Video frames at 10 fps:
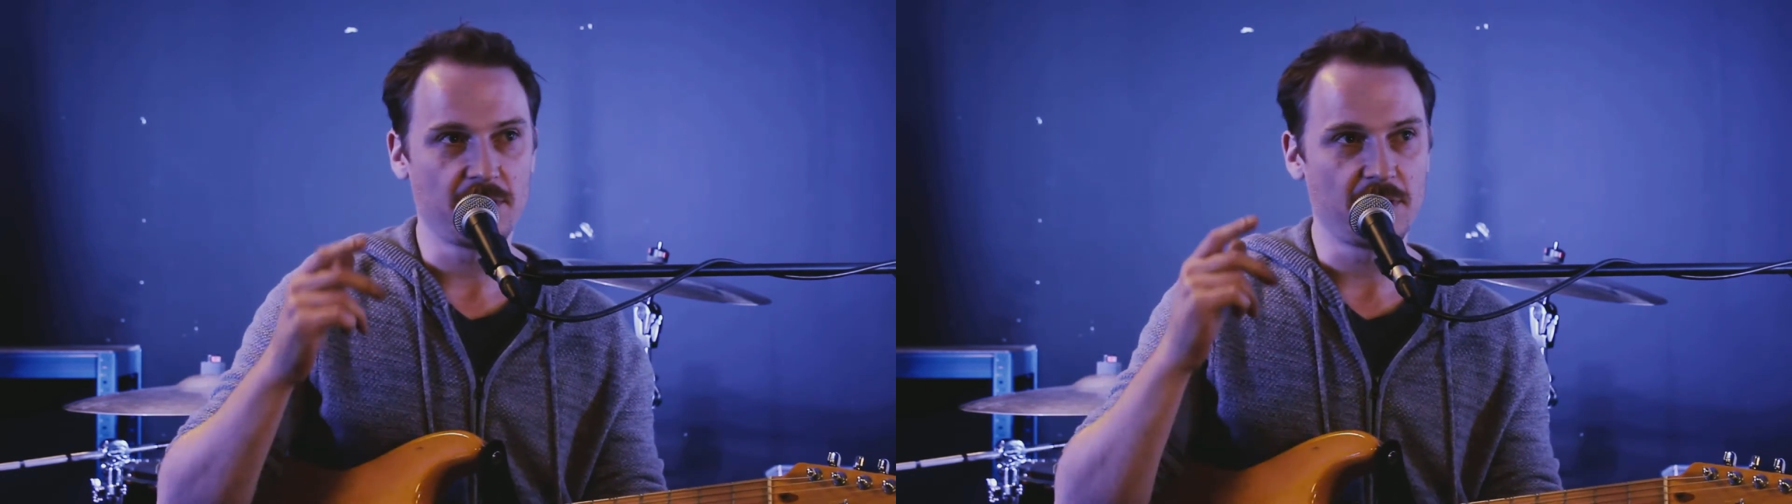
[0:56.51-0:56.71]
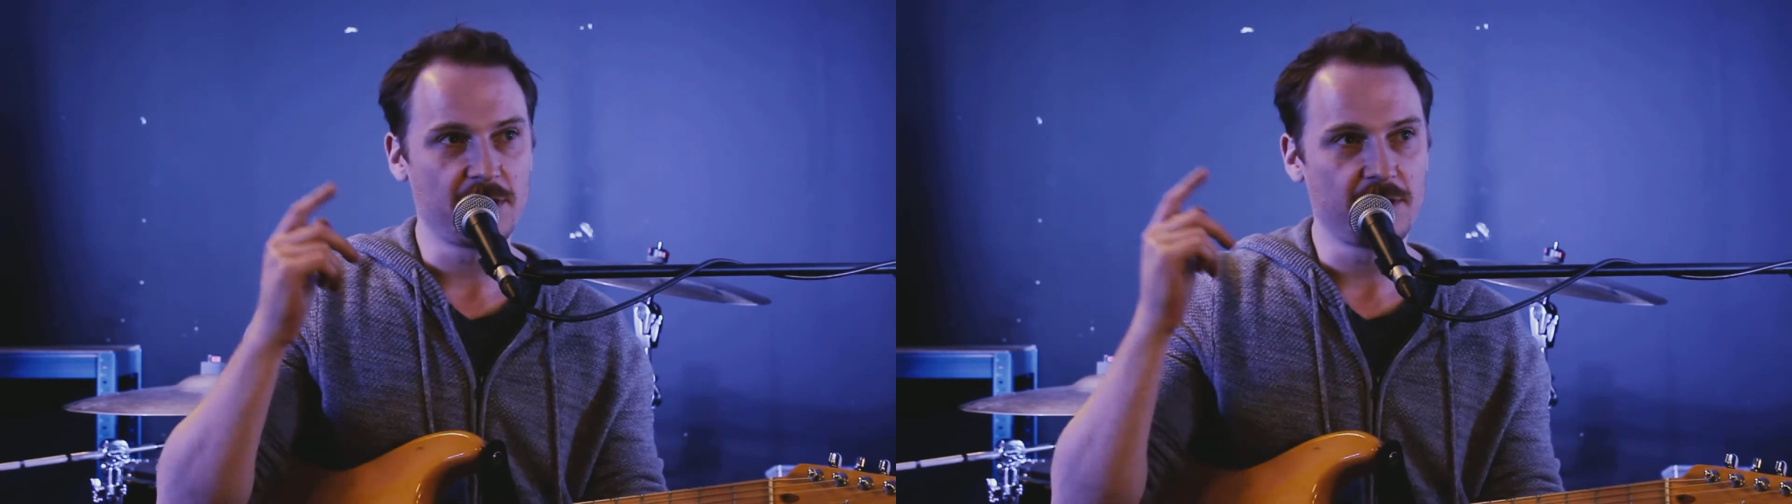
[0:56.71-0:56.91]

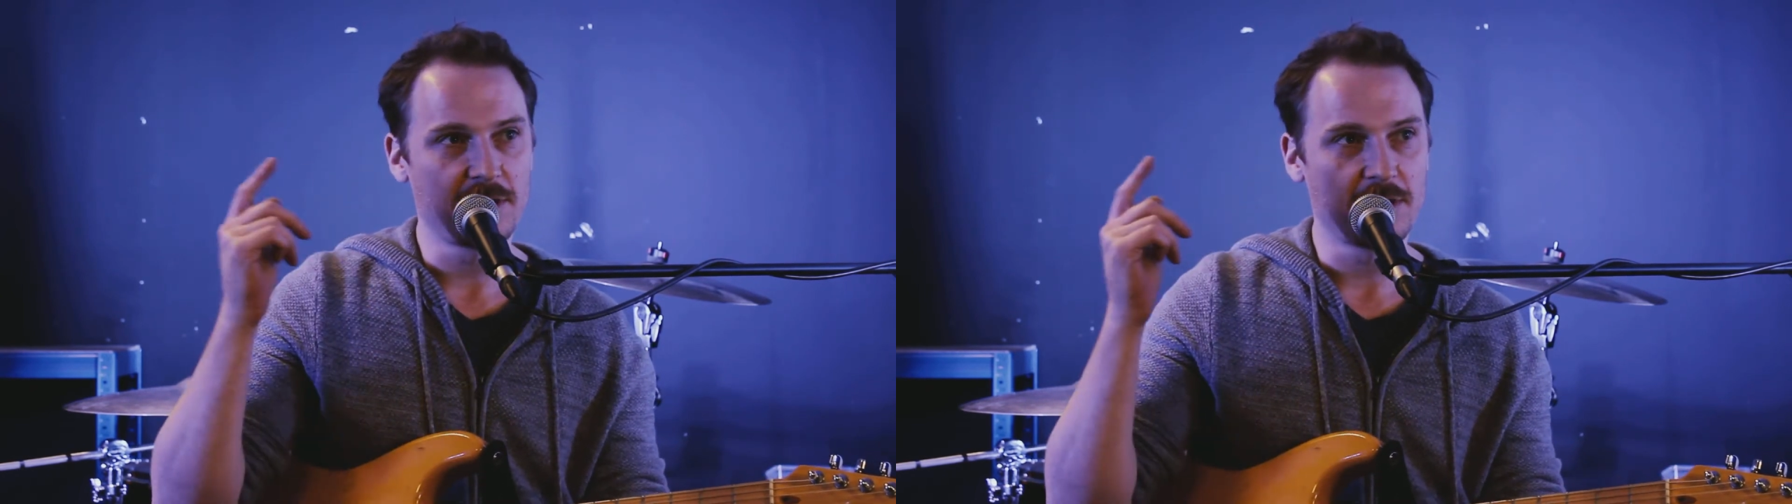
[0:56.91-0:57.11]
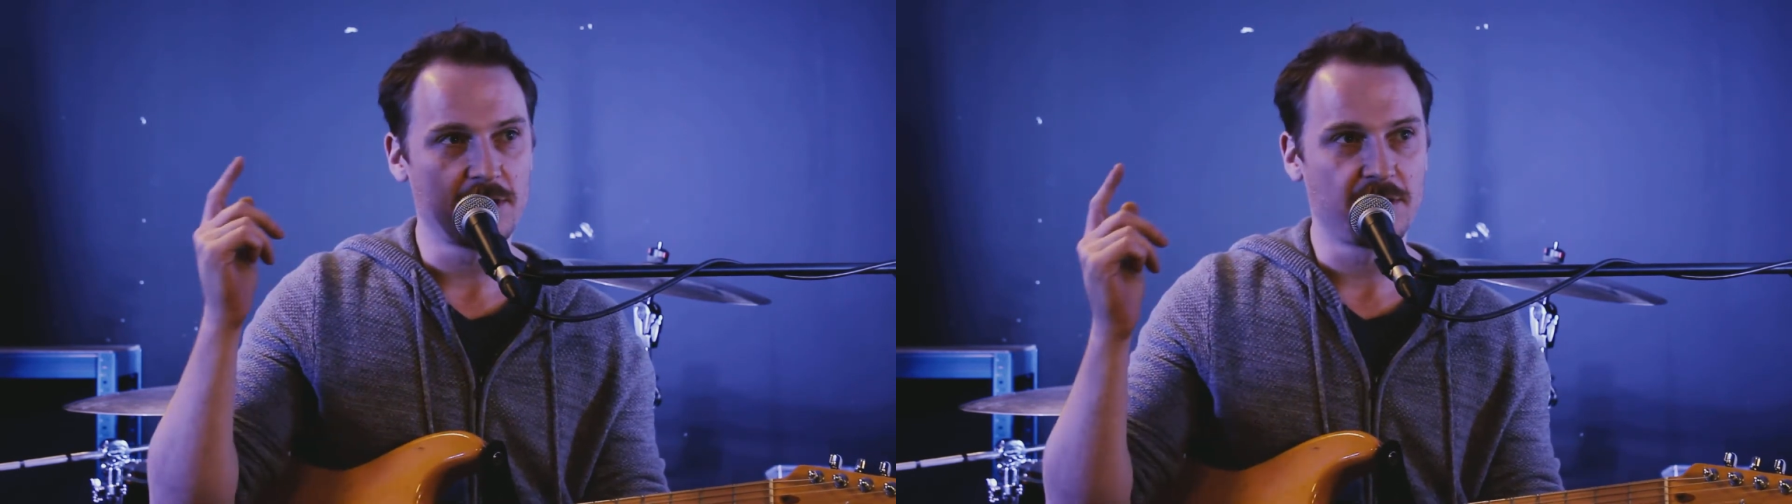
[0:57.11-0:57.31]
learning
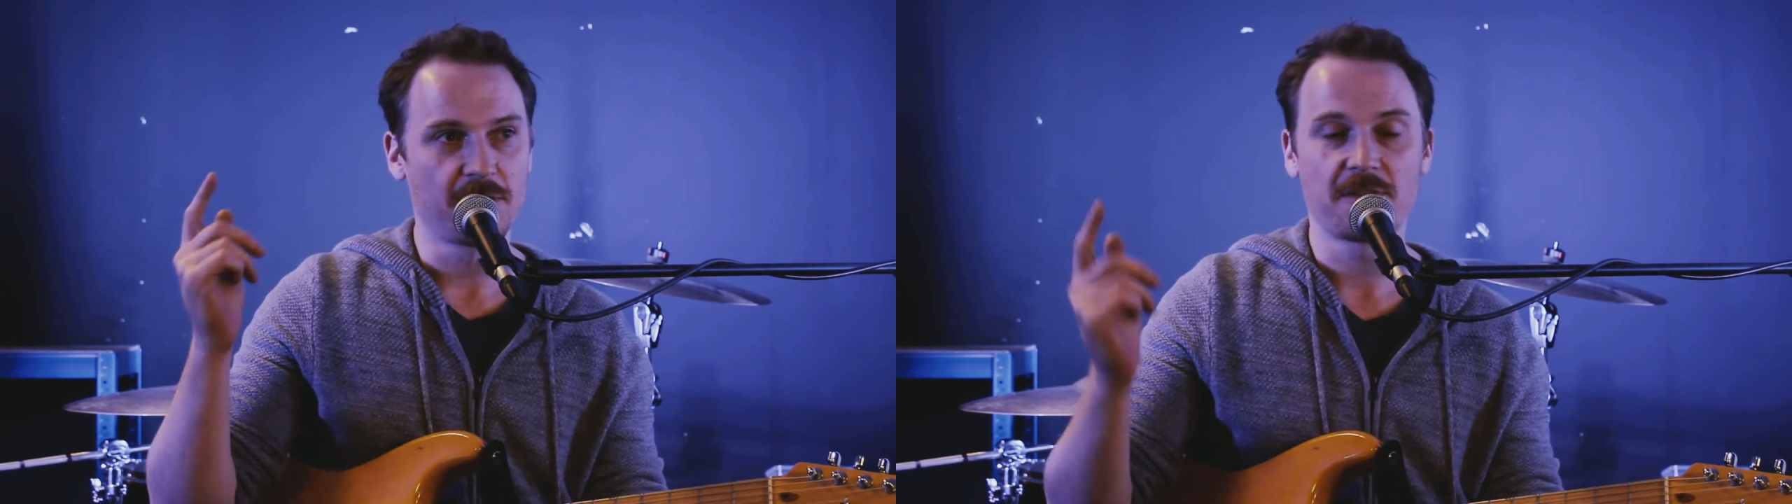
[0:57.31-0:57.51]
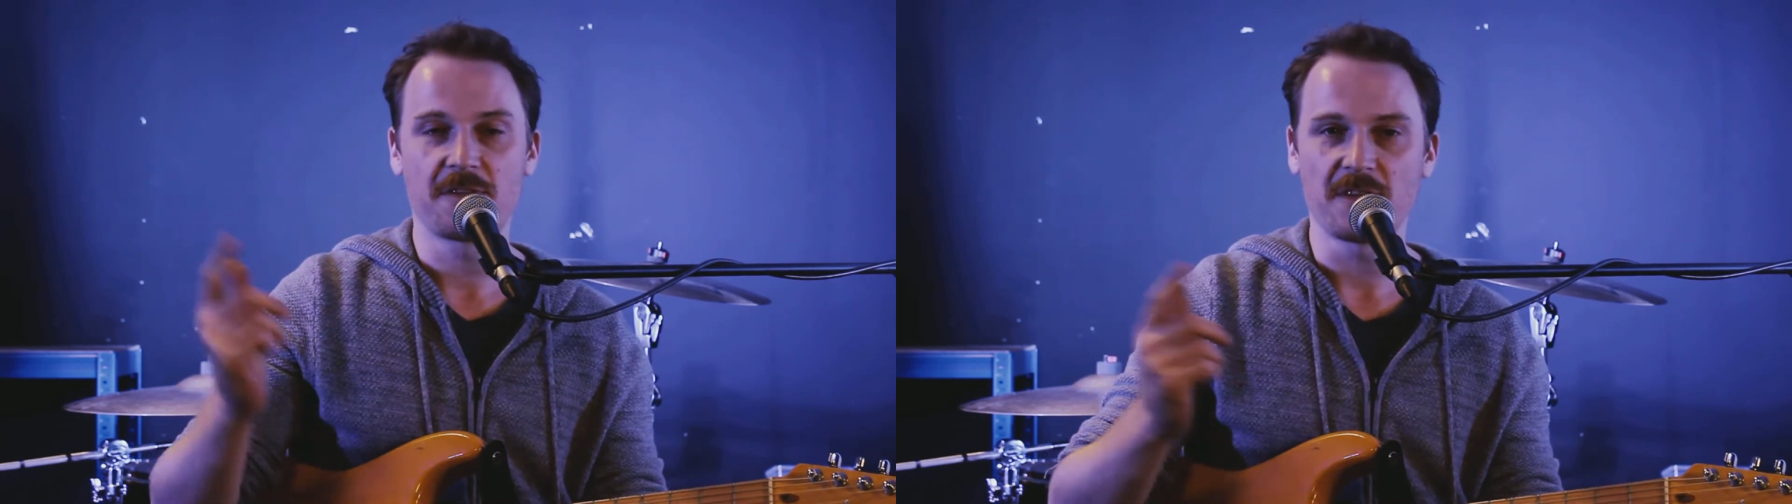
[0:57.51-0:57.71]
to
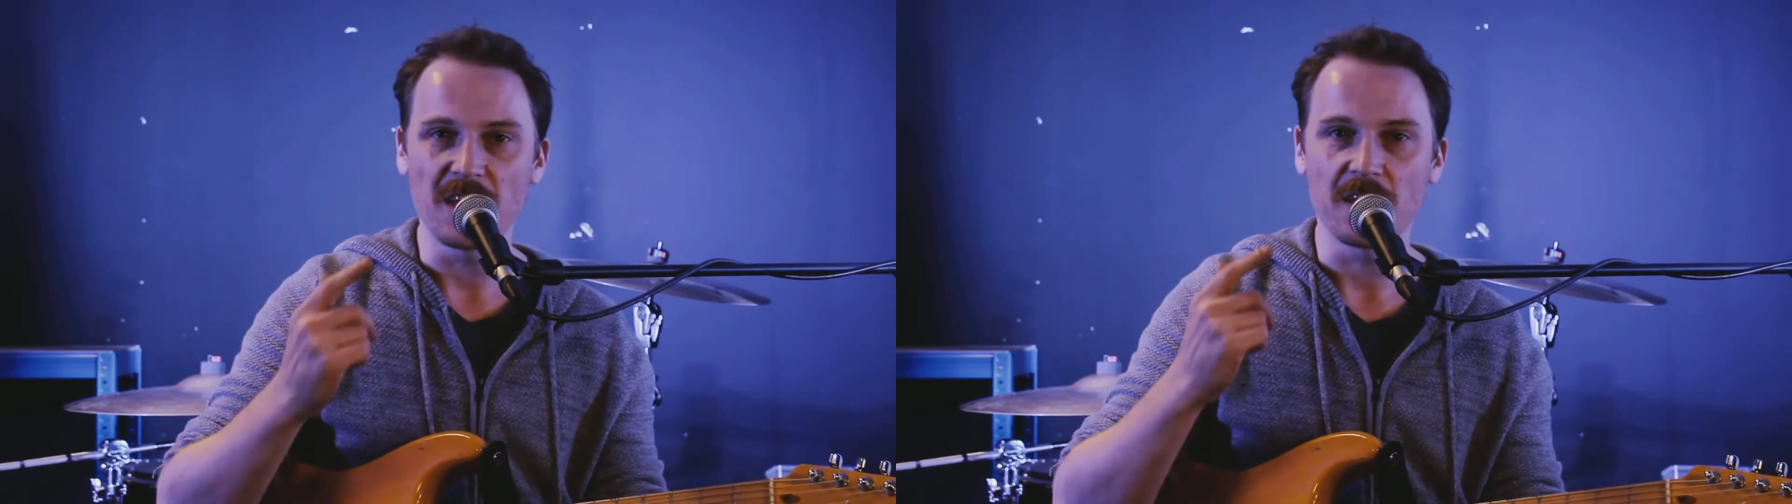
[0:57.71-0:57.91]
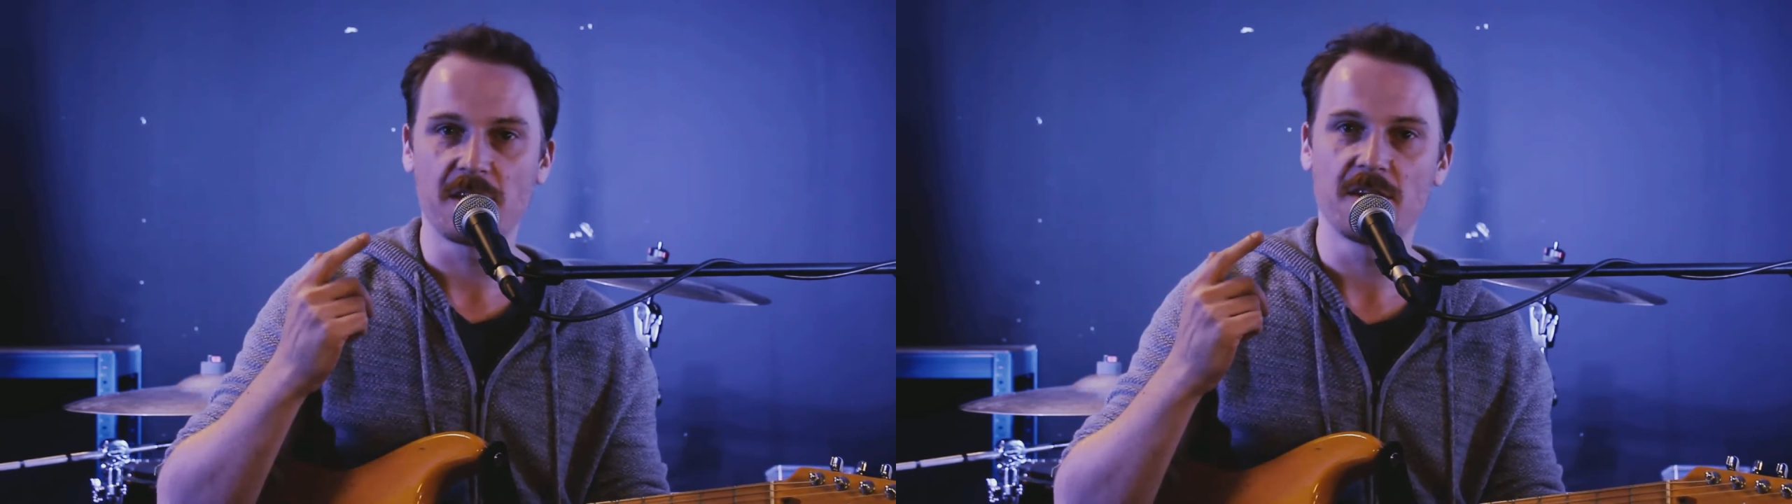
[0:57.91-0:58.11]

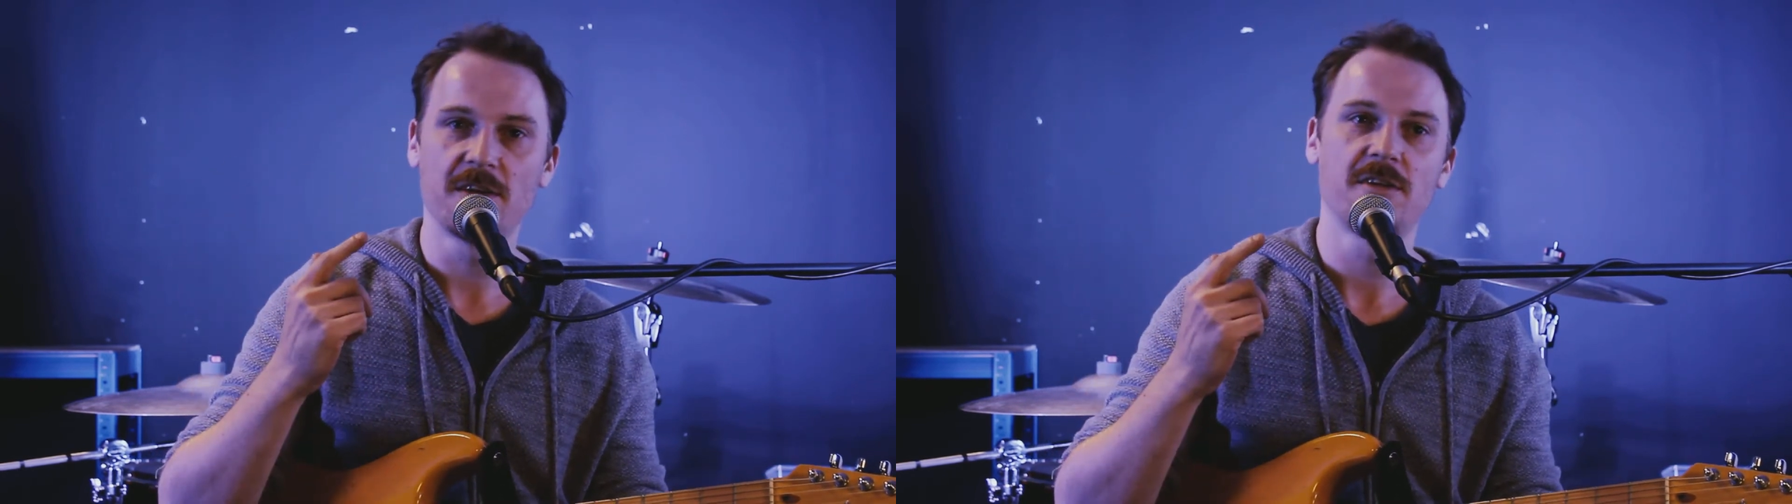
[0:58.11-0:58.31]
think